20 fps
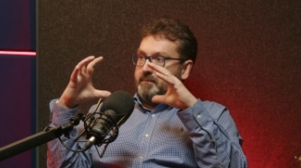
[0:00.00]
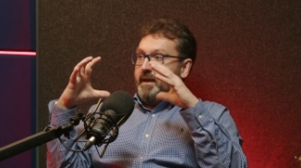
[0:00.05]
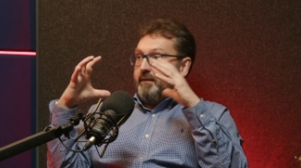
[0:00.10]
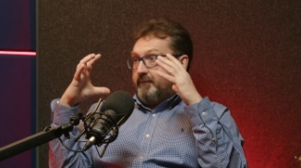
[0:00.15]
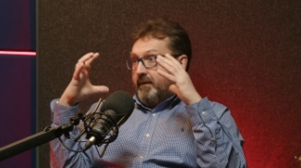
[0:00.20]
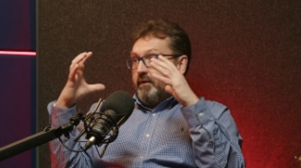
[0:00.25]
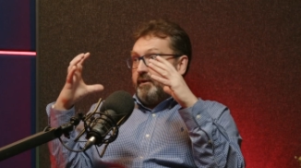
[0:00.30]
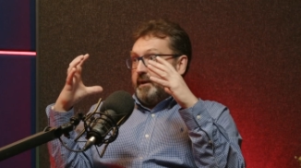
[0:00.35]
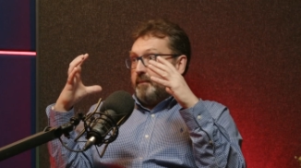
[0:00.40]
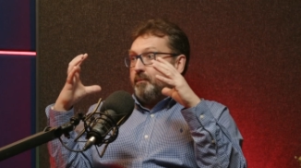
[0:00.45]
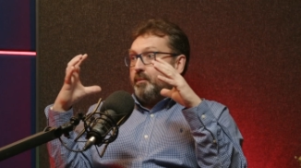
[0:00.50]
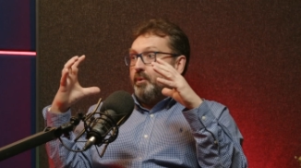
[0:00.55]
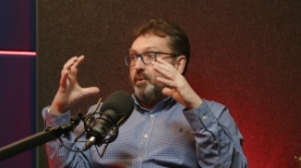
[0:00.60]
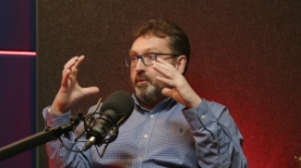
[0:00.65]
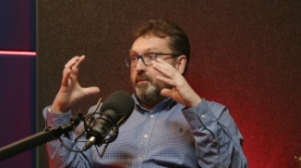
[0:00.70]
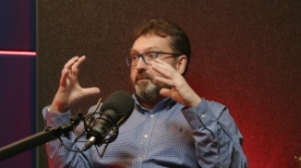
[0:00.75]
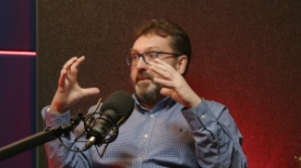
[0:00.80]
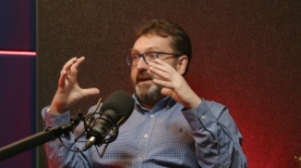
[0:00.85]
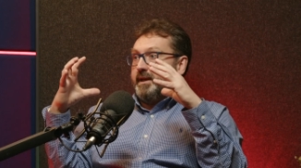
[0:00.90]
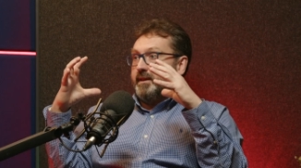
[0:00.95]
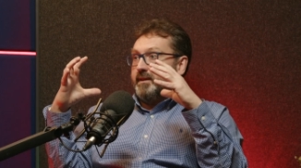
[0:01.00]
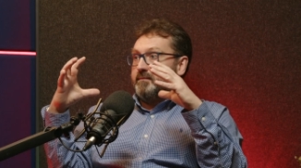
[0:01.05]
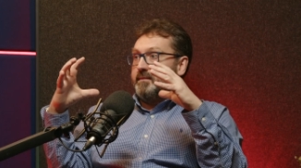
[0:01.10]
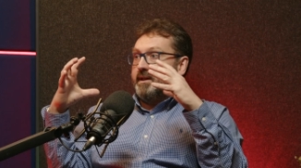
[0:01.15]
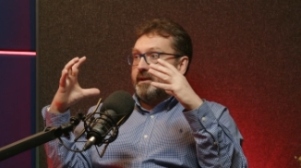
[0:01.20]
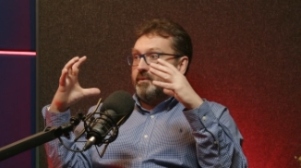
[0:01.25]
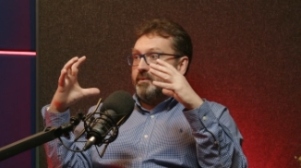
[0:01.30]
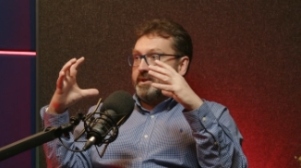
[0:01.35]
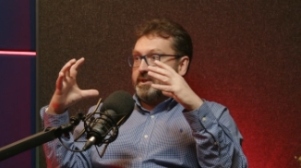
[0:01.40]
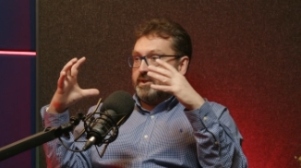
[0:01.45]
very important bit in the
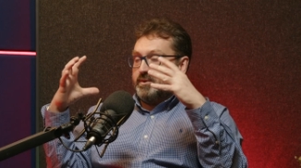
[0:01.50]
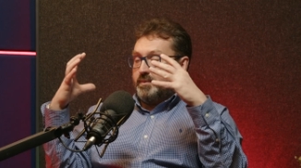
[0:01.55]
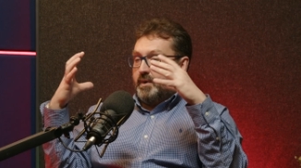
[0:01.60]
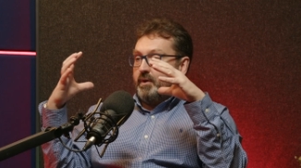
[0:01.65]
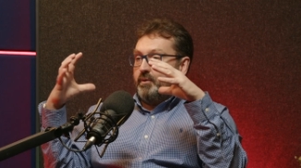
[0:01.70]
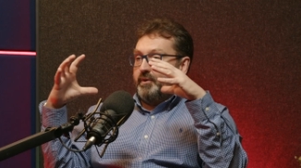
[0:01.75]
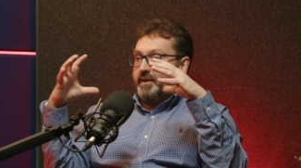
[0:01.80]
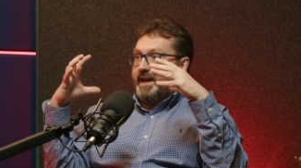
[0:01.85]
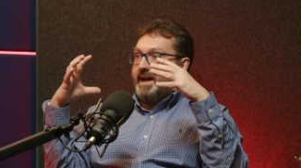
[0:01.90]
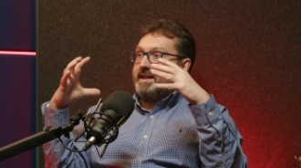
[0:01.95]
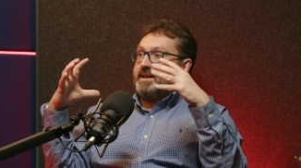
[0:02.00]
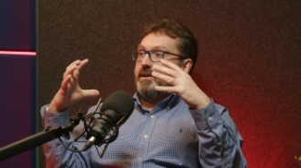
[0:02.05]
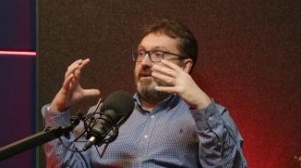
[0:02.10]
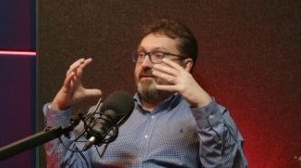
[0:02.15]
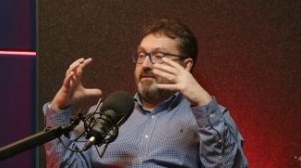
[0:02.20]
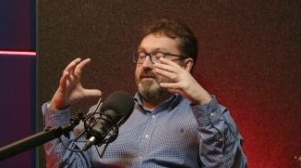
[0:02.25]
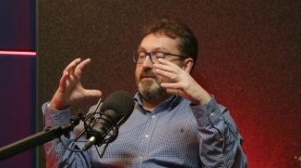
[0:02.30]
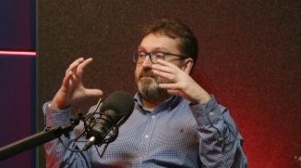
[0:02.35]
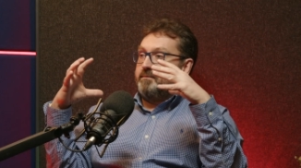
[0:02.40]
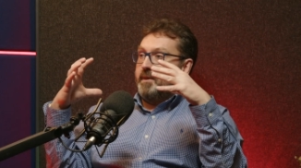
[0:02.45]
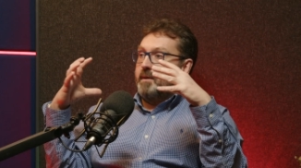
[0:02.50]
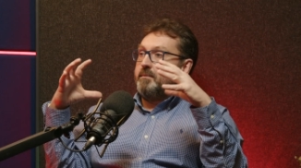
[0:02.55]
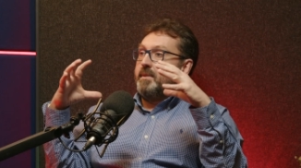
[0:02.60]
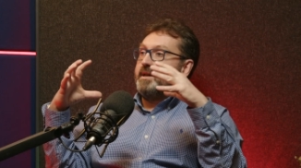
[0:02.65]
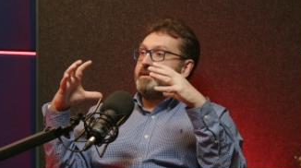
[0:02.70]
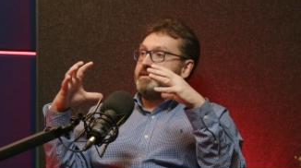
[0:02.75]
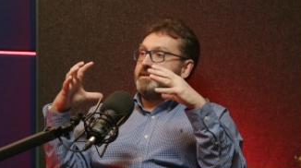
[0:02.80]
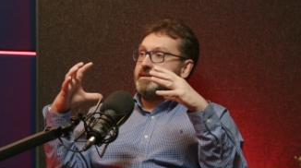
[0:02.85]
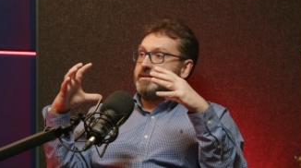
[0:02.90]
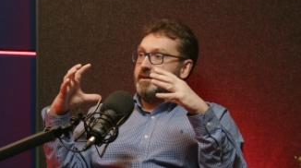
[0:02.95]
middle, which is where all the
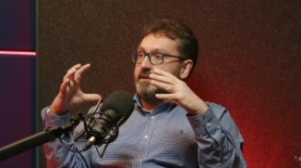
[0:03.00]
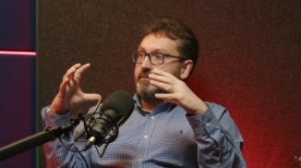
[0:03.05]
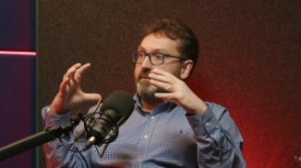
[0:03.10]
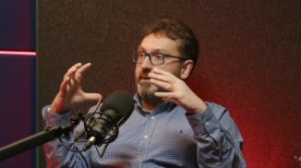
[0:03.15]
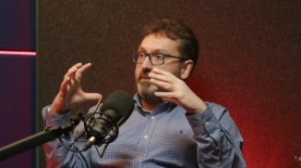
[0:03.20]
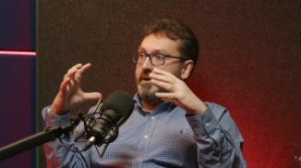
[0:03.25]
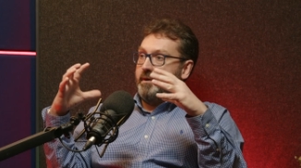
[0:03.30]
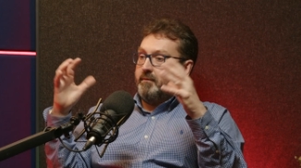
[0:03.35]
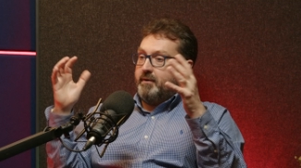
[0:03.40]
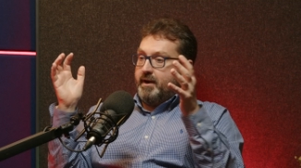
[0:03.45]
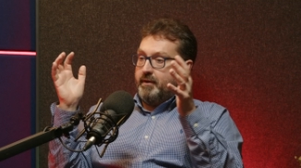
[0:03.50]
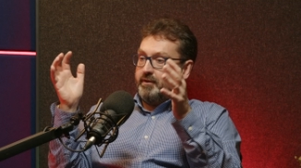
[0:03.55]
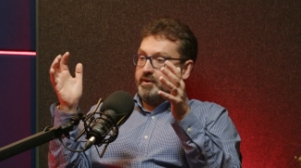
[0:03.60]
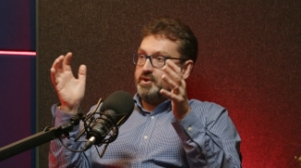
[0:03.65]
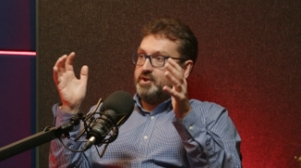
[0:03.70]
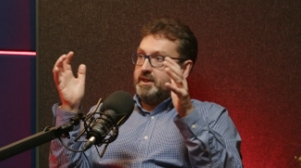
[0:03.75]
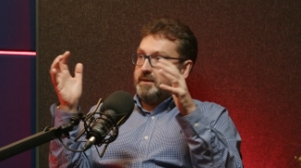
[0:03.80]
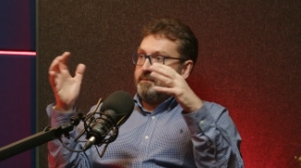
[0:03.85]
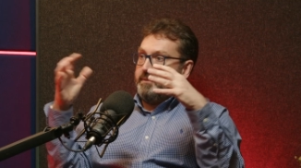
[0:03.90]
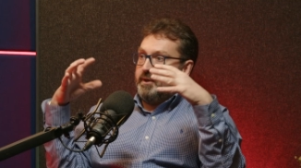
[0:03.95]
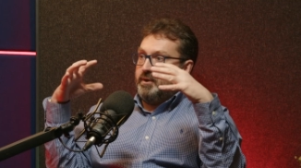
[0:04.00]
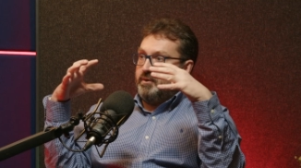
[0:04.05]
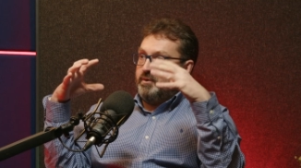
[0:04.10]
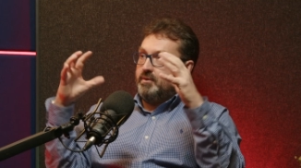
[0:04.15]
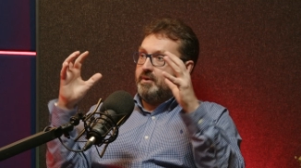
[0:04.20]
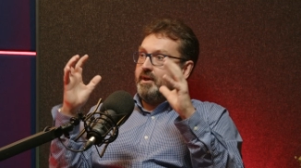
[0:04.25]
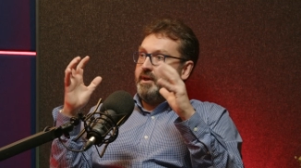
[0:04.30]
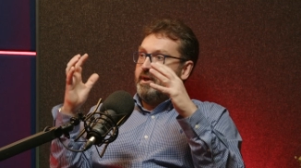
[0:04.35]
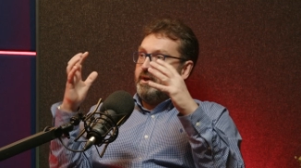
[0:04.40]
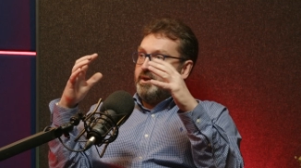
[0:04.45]
buzz is at the moment around the
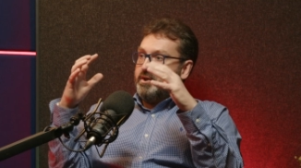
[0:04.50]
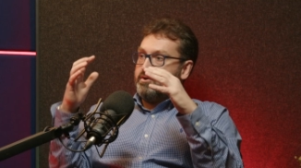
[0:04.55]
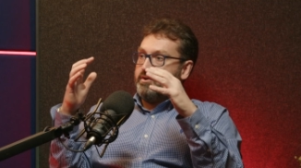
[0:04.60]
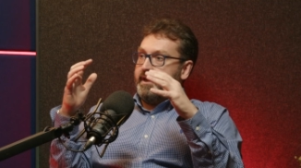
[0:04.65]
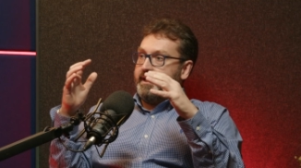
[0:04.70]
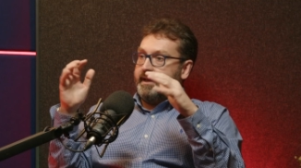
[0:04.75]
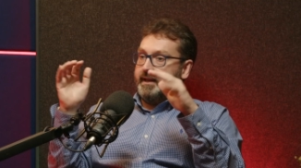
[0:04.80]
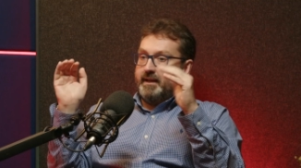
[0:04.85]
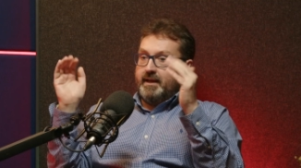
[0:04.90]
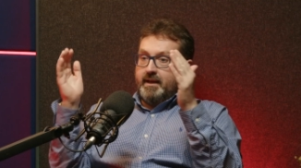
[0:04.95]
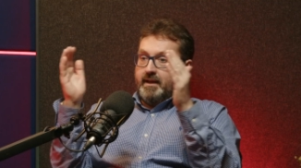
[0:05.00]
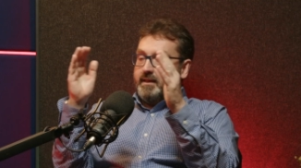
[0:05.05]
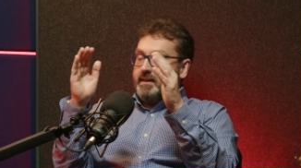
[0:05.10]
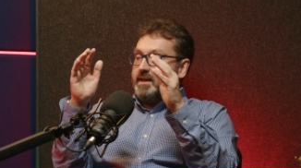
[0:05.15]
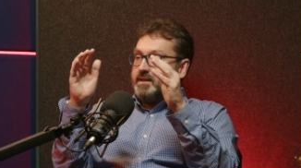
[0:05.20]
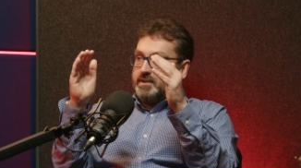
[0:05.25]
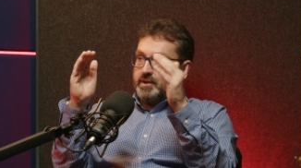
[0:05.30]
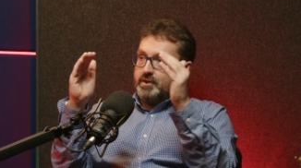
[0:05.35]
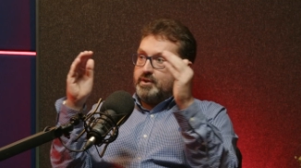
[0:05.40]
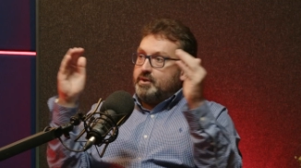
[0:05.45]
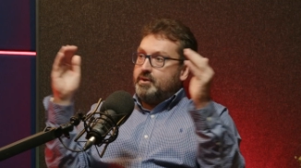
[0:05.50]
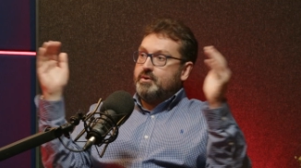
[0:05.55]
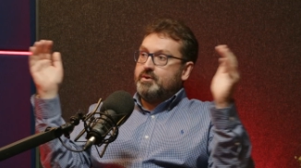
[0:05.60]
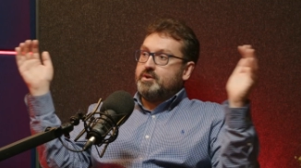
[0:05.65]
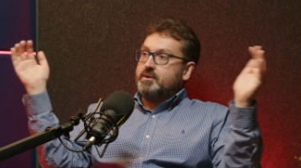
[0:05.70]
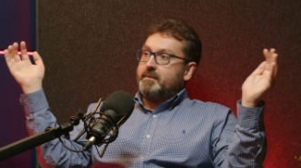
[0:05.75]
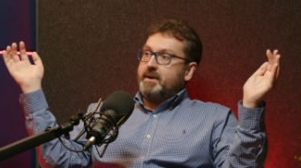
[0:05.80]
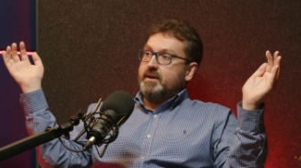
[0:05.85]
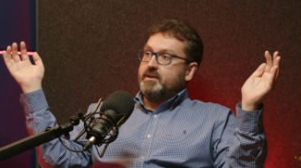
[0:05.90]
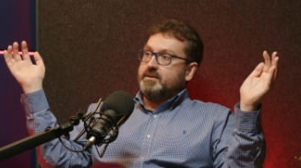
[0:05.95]
GPU training, there's a
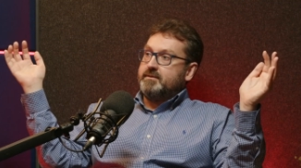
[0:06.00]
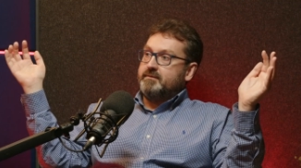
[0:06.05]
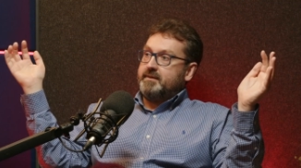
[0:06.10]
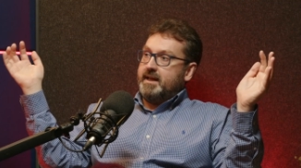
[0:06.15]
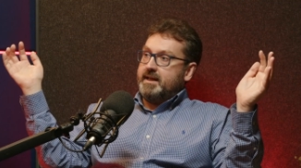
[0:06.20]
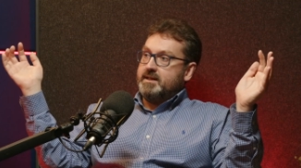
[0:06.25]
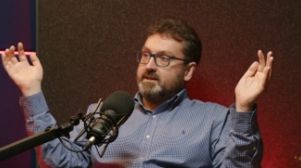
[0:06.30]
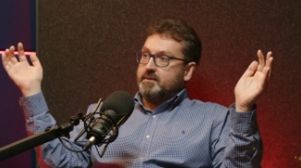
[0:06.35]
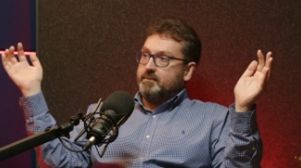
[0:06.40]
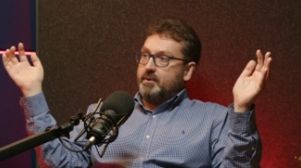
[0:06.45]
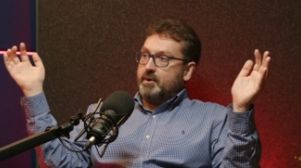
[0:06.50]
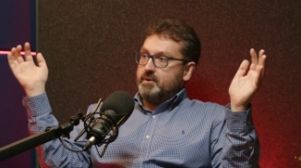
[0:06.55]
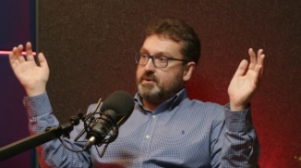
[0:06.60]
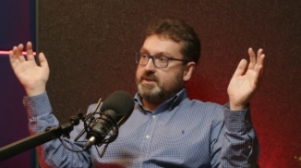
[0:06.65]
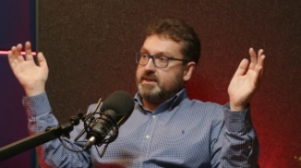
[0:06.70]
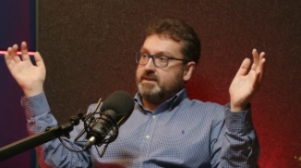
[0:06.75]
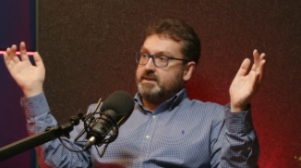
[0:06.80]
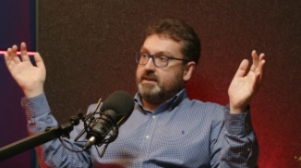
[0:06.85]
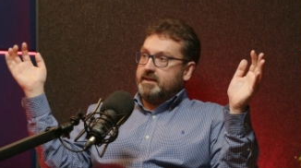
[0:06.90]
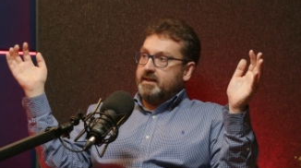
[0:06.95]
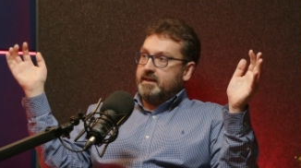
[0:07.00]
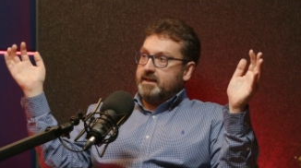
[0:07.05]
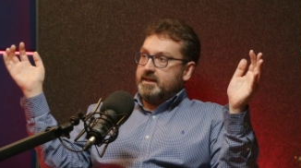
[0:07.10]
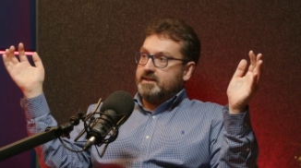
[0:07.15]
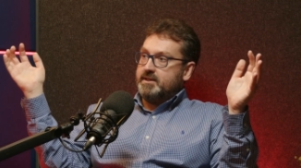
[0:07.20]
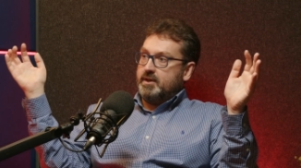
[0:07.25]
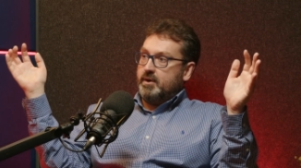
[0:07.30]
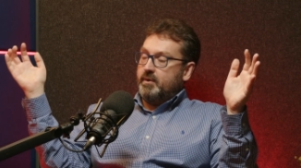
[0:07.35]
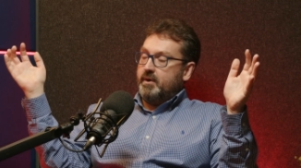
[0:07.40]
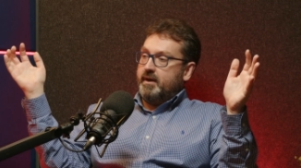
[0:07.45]
huge amount of data processing that
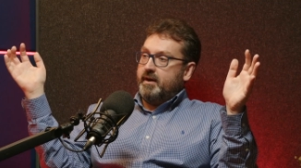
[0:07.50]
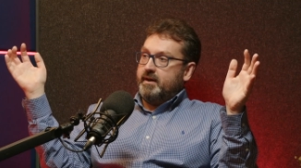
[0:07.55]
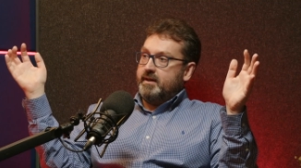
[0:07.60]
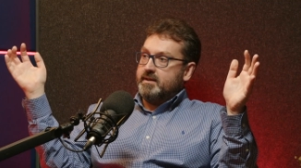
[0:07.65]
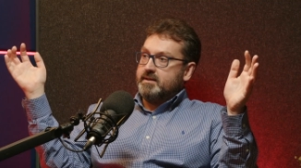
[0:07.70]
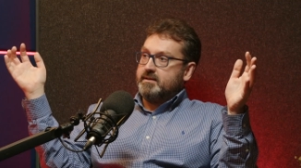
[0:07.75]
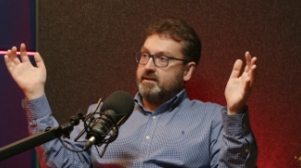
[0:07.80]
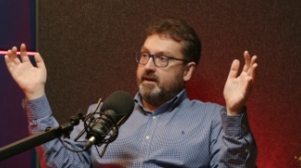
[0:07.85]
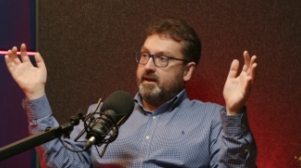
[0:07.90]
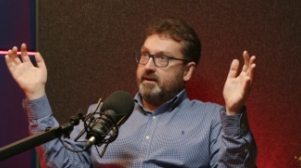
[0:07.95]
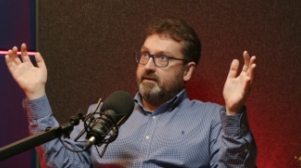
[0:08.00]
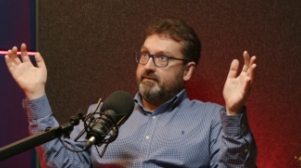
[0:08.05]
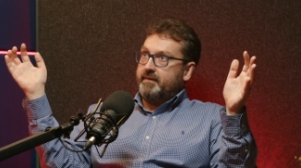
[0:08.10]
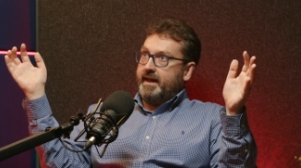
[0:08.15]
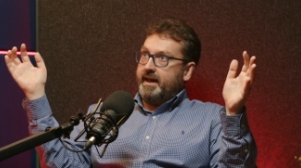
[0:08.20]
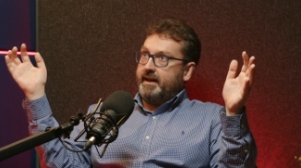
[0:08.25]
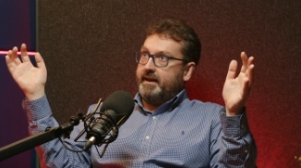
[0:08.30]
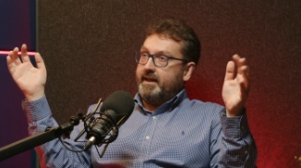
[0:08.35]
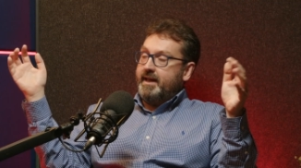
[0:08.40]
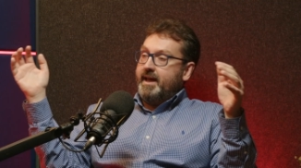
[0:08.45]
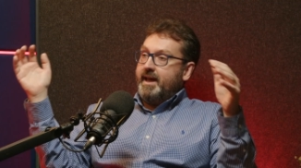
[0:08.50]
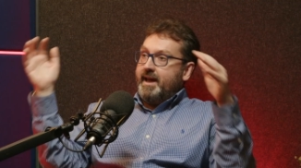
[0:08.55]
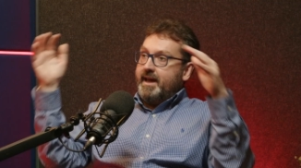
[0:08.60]
needs to go on either side of that.